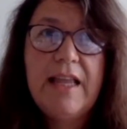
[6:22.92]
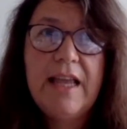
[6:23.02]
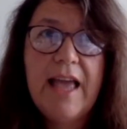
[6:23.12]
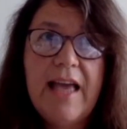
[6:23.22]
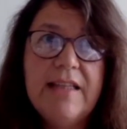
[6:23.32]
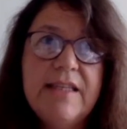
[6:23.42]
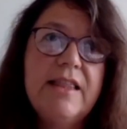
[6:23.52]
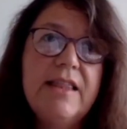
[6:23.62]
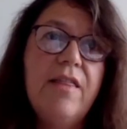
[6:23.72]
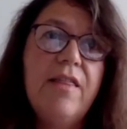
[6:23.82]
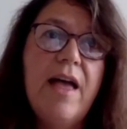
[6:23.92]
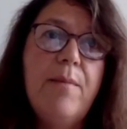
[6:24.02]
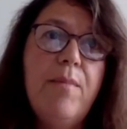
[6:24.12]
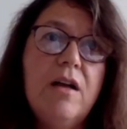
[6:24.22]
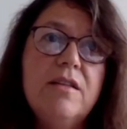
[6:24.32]
indicated that
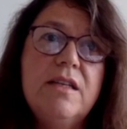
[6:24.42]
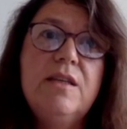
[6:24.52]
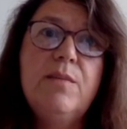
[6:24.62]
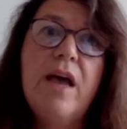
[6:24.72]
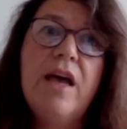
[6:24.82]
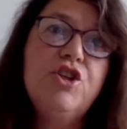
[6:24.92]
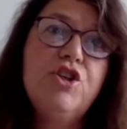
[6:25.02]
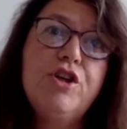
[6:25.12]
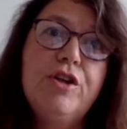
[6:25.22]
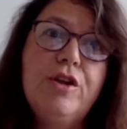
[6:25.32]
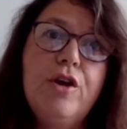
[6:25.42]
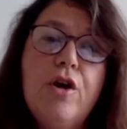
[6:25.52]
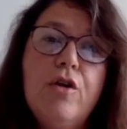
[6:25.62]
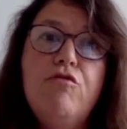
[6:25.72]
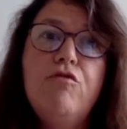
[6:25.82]
their participation
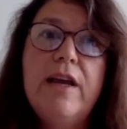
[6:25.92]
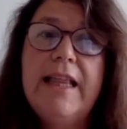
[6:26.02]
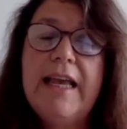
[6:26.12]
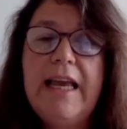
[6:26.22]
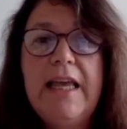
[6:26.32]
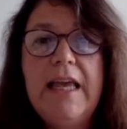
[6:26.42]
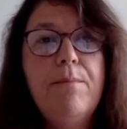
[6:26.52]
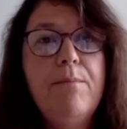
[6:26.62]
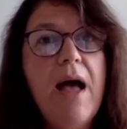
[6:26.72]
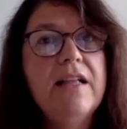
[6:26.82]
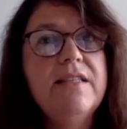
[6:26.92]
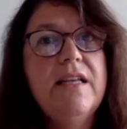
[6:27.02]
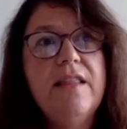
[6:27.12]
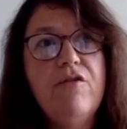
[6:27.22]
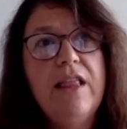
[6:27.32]
really
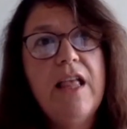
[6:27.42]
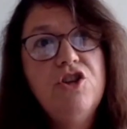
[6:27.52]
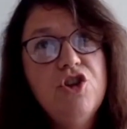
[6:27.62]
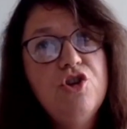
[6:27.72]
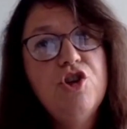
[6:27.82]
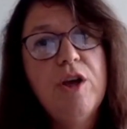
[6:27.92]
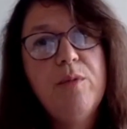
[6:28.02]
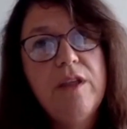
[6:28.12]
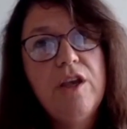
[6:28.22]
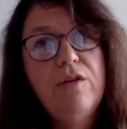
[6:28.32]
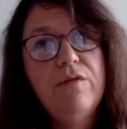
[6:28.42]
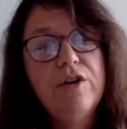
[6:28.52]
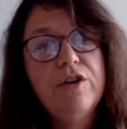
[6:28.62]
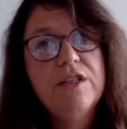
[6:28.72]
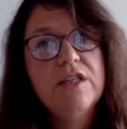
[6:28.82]
impacted their relationship with the
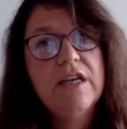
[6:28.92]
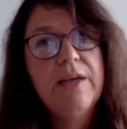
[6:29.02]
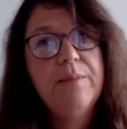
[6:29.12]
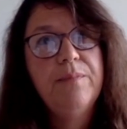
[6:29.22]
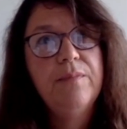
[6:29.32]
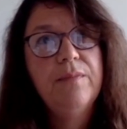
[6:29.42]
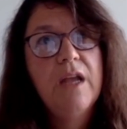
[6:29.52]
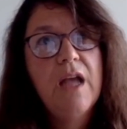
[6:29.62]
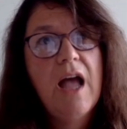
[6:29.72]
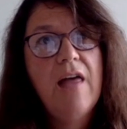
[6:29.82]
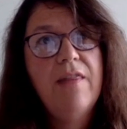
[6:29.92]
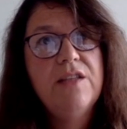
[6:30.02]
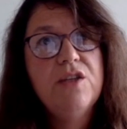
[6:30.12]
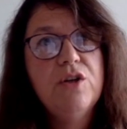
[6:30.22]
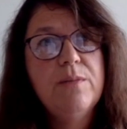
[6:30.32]
university. And
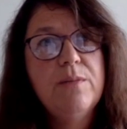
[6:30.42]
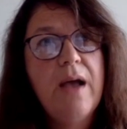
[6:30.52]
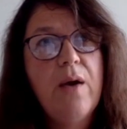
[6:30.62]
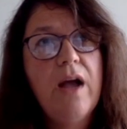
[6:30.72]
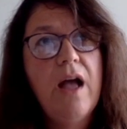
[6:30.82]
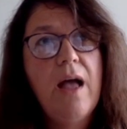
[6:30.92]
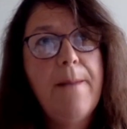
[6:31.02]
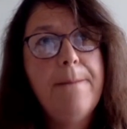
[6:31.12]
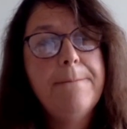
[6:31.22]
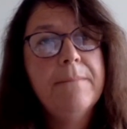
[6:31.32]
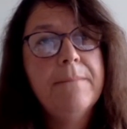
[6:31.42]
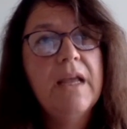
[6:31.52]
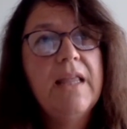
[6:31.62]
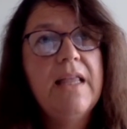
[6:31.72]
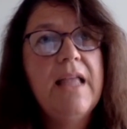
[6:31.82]
they talked about an
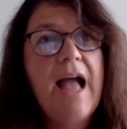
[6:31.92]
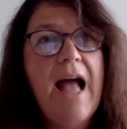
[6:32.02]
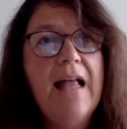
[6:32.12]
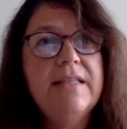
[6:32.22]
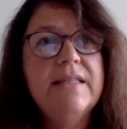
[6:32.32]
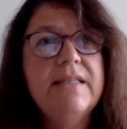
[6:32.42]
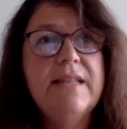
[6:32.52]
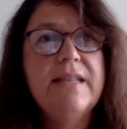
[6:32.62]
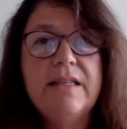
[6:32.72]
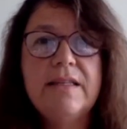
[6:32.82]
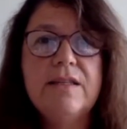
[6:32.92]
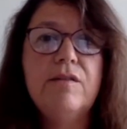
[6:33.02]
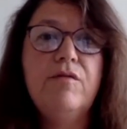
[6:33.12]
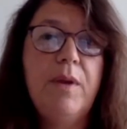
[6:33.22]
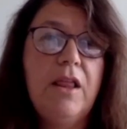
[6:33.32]
enhanced
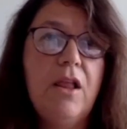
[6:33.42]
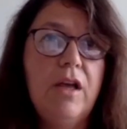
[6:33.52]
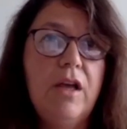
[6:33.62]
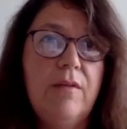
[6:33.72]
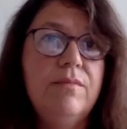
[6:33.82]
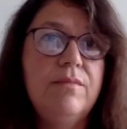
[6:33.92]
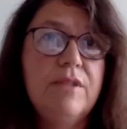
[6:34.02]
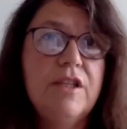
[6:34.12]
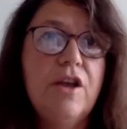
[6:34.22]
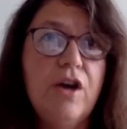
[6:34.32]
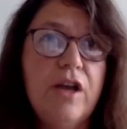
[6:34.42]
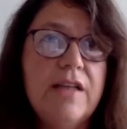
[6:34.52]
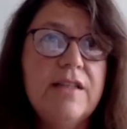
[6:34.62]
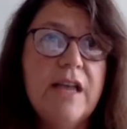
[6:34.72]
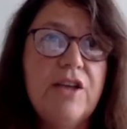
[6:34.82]
sense of belonging to the
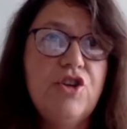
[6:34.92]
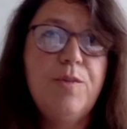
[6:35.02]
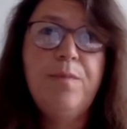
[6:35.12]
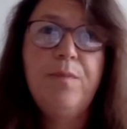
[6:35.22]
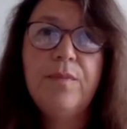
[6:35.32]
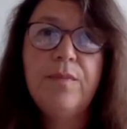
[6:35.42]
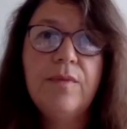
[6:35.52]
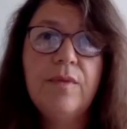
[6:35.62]
organisation.